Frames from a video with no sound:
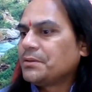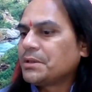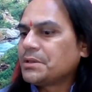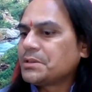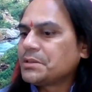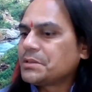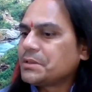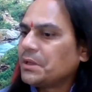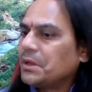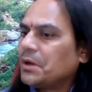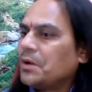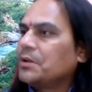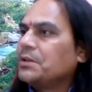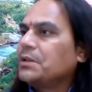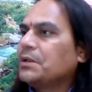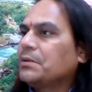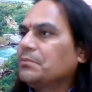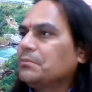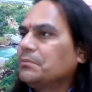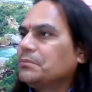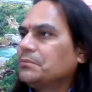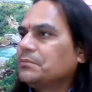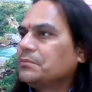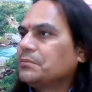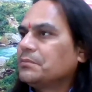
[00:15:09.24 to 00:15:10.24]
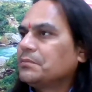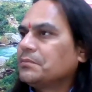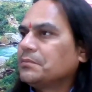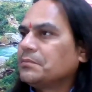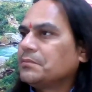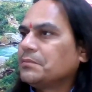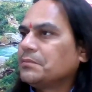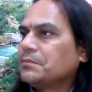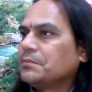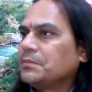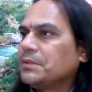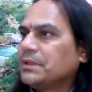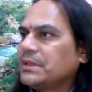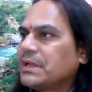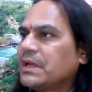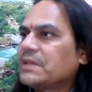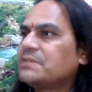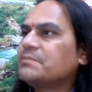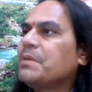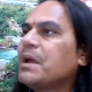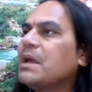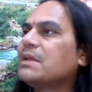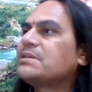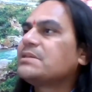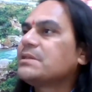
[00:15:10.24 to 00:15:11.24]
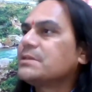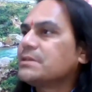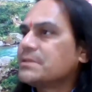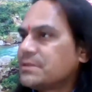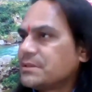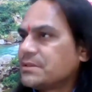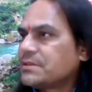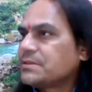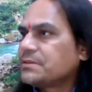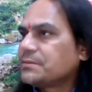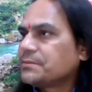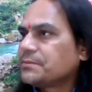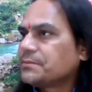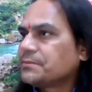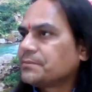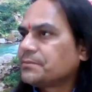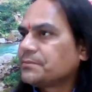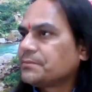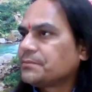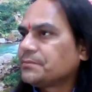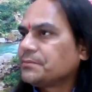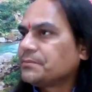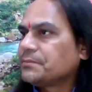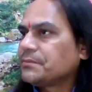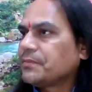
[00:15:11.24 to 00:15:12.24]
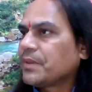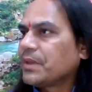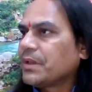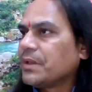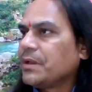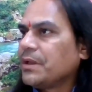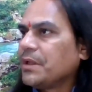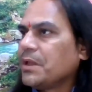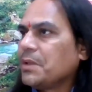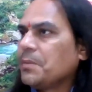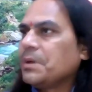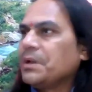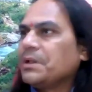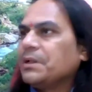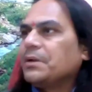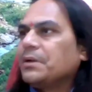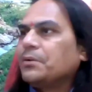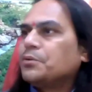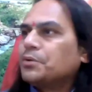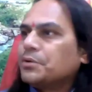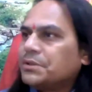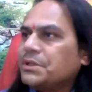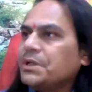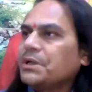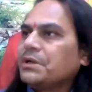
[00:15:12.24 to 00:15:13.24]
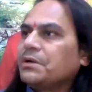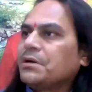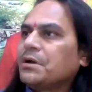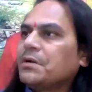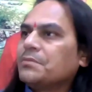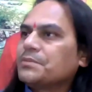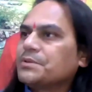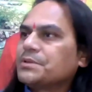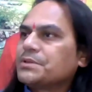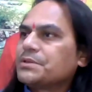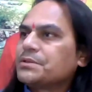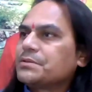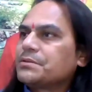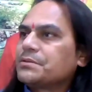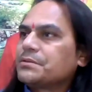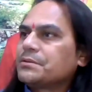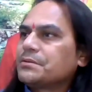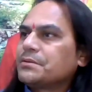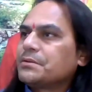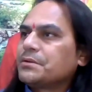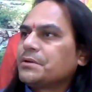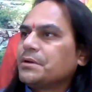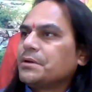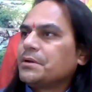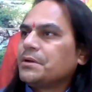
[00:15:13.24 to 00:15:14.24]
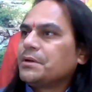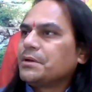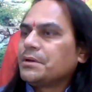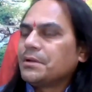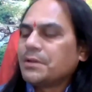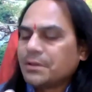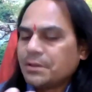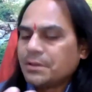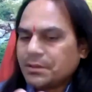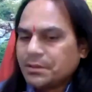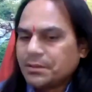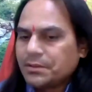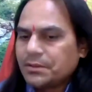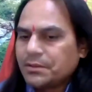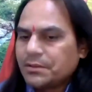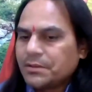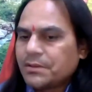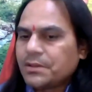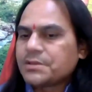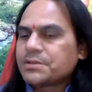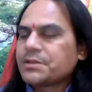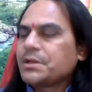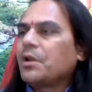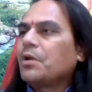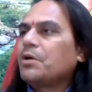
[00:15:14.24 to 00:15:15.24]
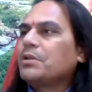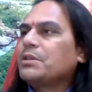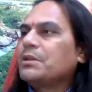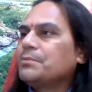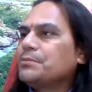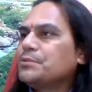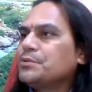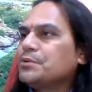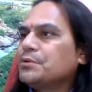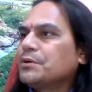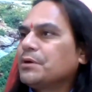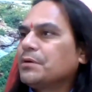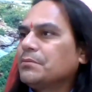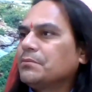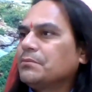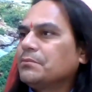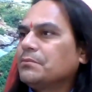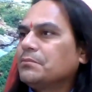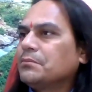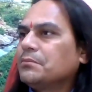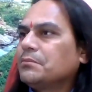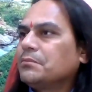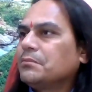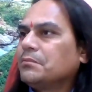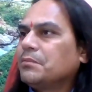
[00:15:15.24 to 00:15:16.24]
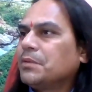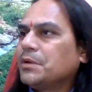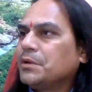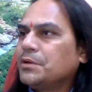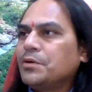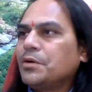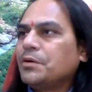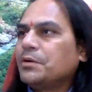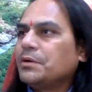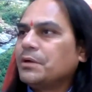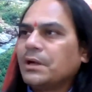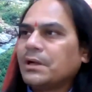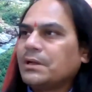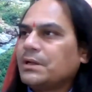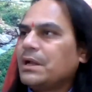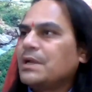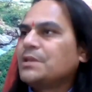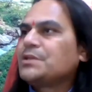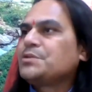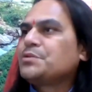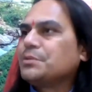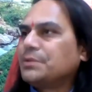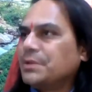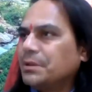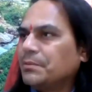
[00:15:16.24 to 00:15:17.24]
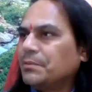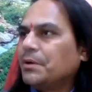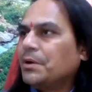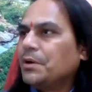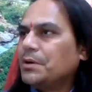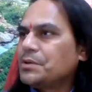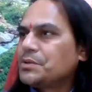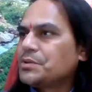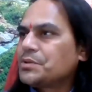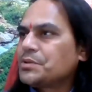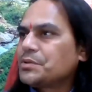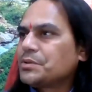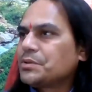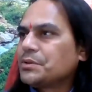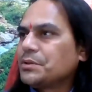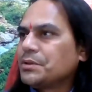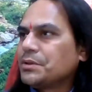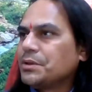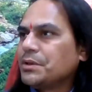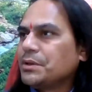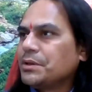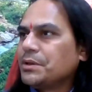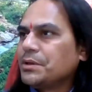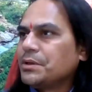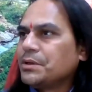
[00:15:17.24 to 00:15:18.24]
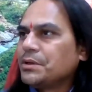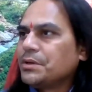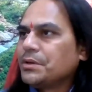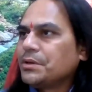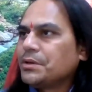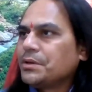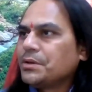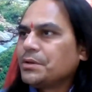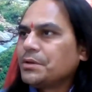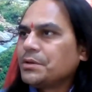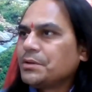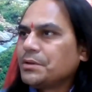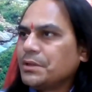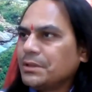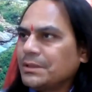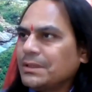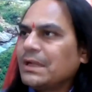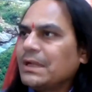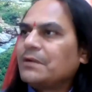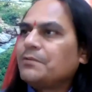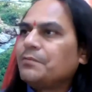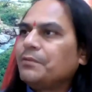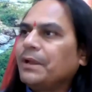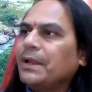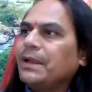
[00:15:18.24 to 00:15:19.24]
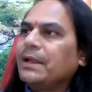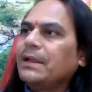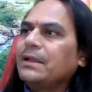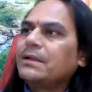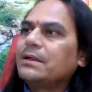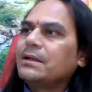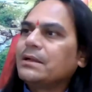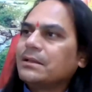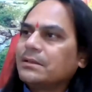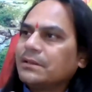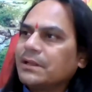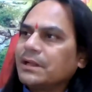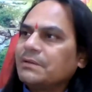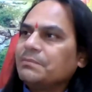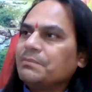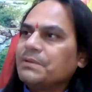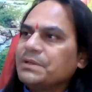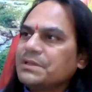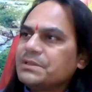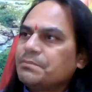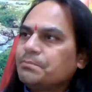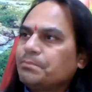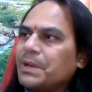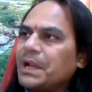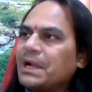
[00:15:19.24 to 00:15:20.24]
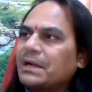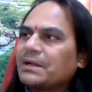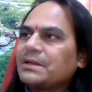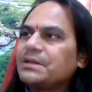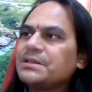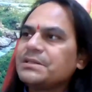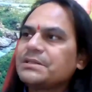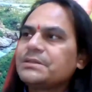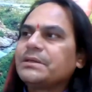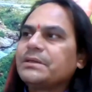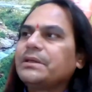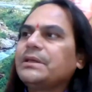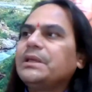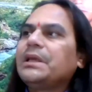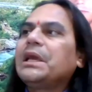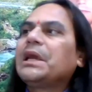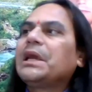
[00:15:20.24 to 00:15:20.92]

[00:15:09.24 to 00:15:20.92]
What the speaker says: Just allow them. It has masses. Even a good thing comes, just allow them to come, but don't attach to them. In that way, that means practice